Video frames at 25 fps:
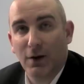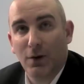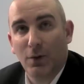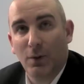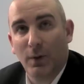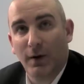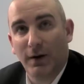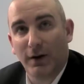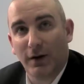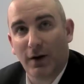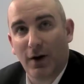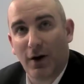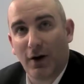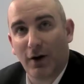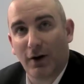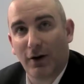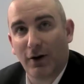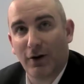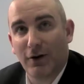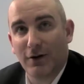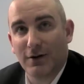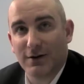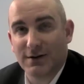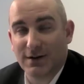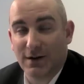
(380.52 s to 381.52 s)
When the Cork
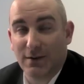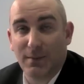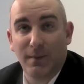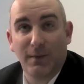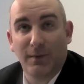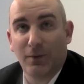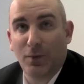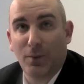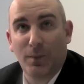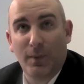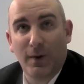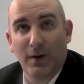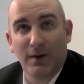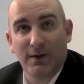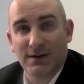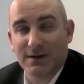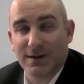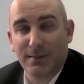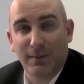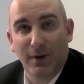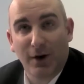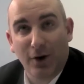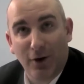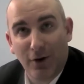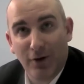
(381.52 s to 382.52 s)
hurlers, Limerick footballers,
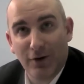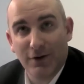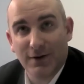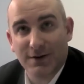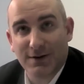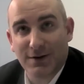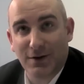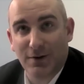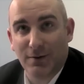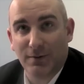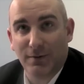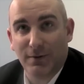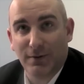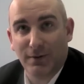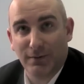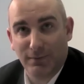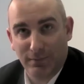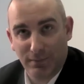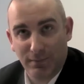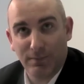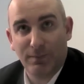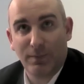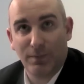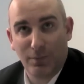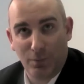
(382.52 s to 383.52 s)
Limerick hurlers turned,
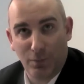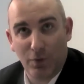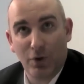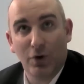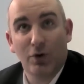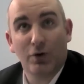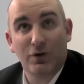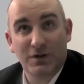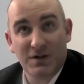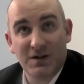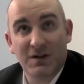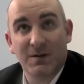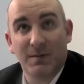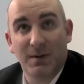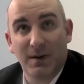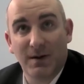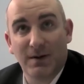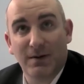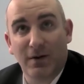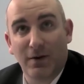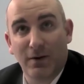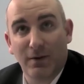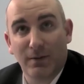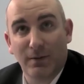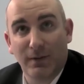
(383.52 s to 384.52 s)
were looked to be
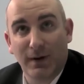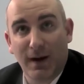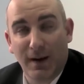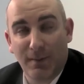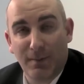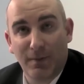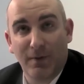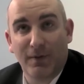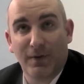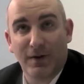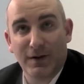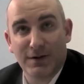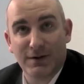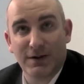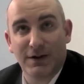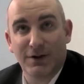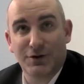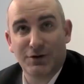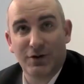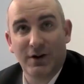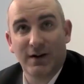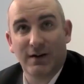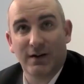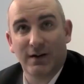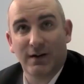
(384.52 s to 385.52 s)
turned, get professionally
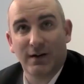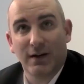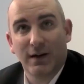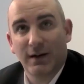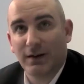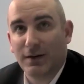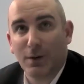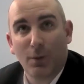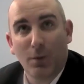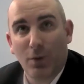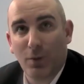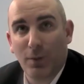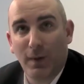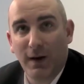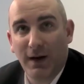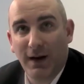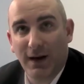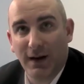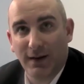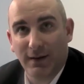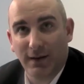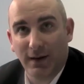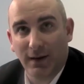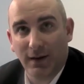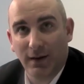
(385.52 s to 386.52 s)
treated, they weren't winning
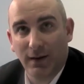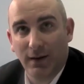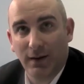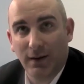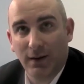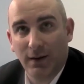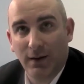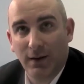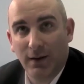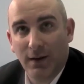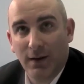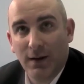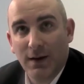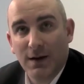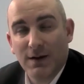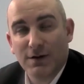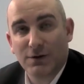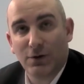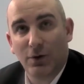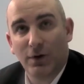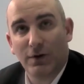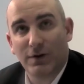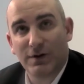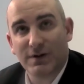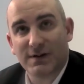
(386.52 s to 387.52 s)
anything.
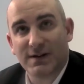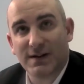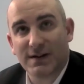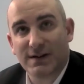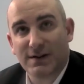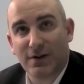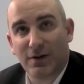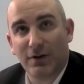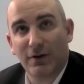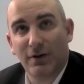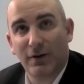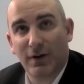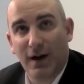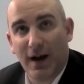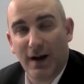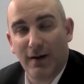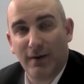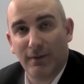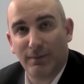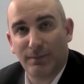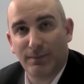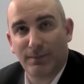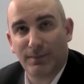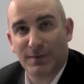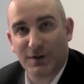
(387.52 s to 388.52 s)
So there's a certain
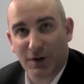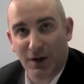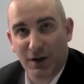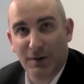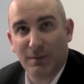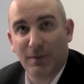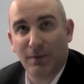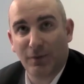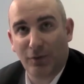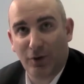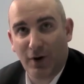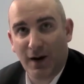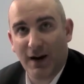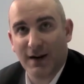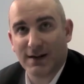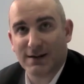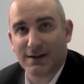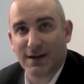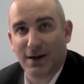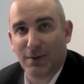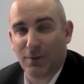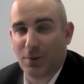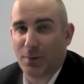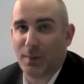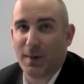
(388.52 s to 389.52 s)
time of grace
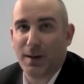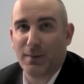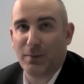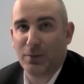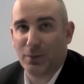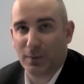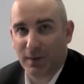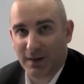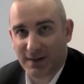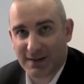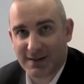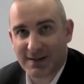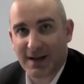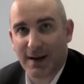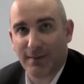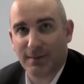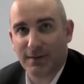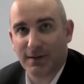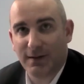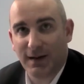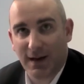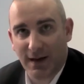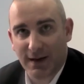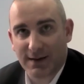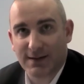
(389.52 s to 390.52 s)
there where people would
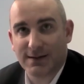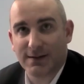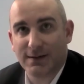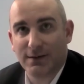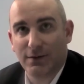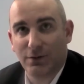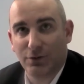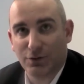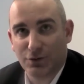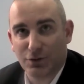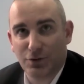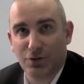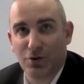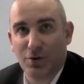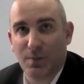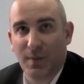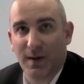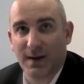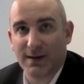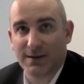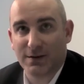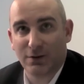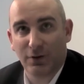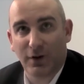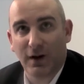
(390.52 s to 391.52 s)
accept, yes, you're doing your
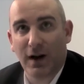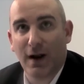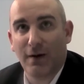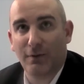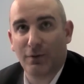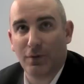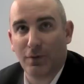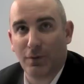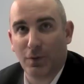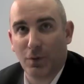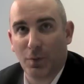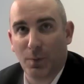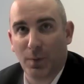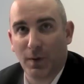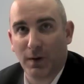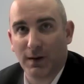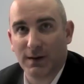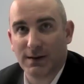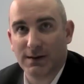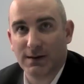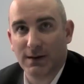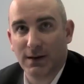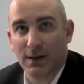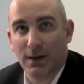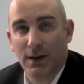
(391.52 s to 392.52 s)
best, you can have your few
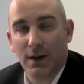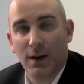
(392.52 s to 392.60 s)
points.